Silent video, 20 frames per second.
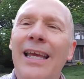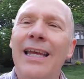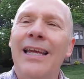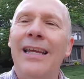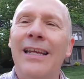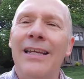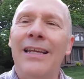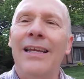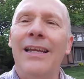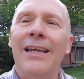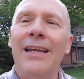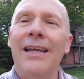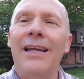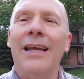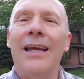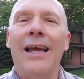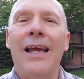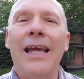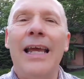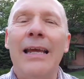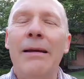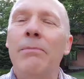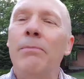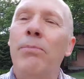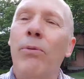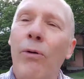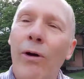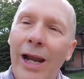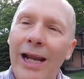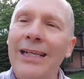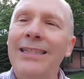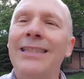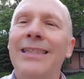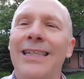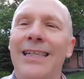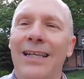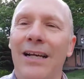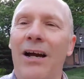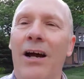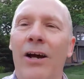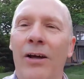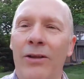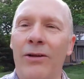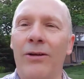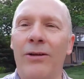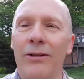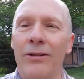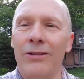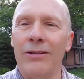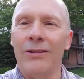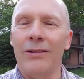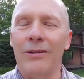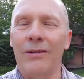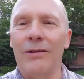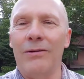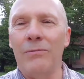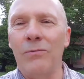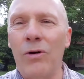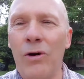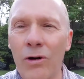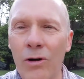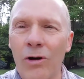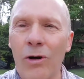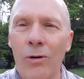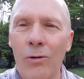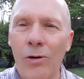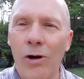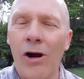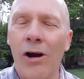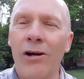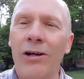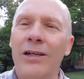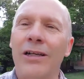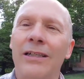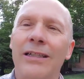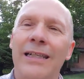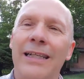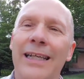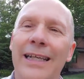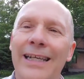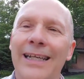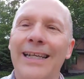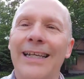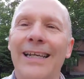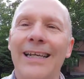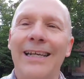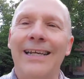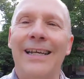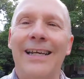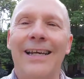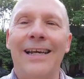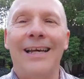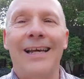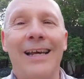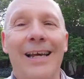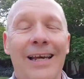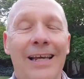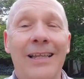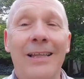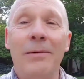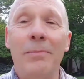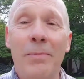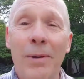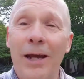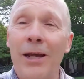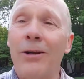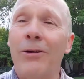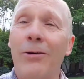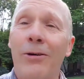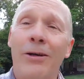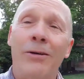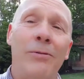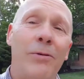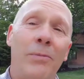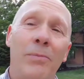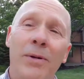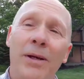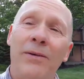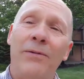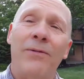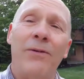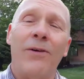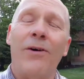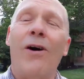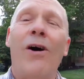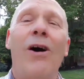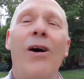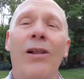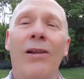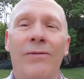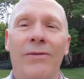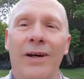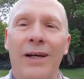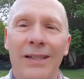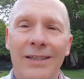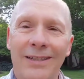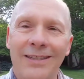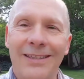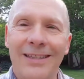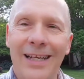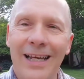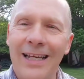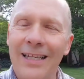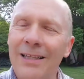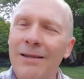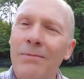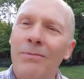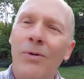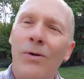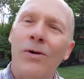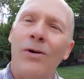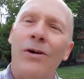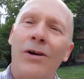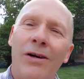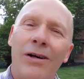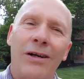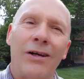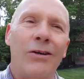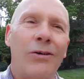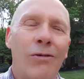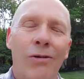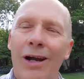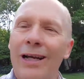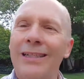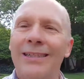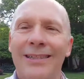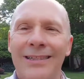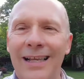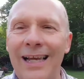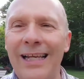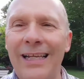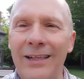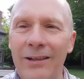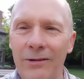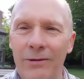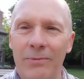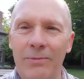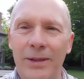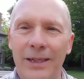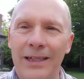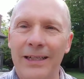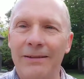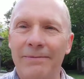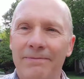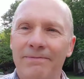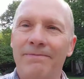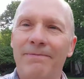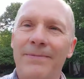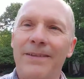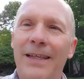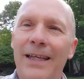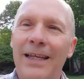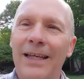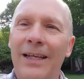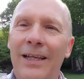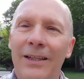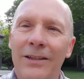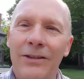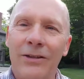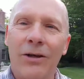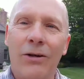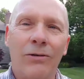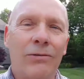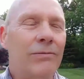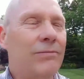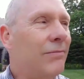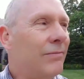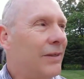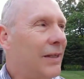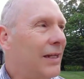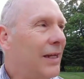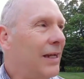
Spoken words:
in embracing others more wholeheartedly, the better it will be for all of us, and the more Christ-like it'll be. So,